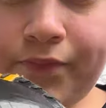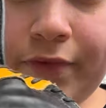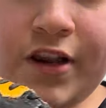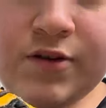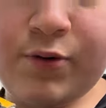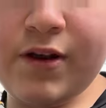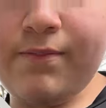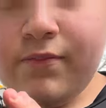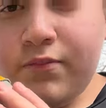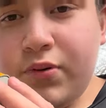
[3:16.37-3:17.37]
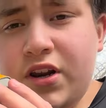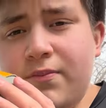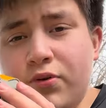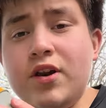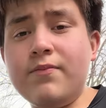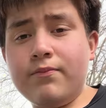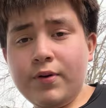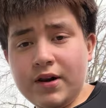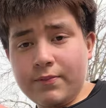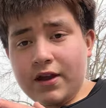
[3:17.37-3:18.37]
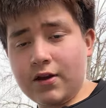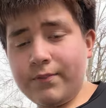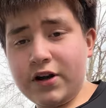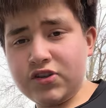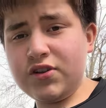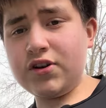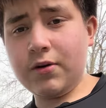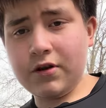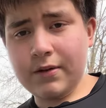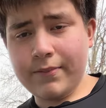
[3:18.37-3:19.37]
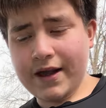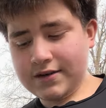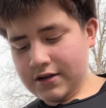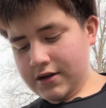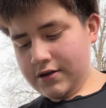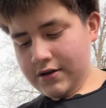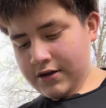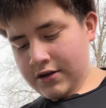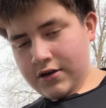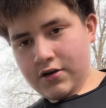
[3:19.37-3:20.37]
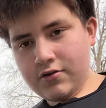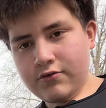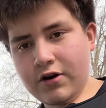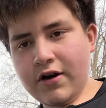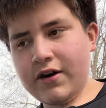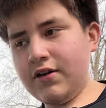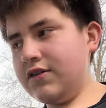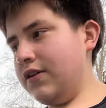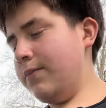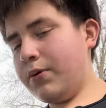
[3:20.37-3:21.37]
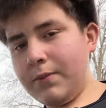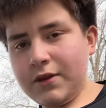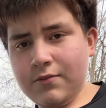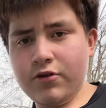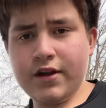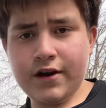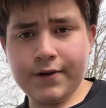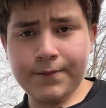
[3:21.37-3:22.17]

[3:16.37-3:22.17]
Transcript: It's pretty big compared to other double M bags that, you know, require you to pump them with air.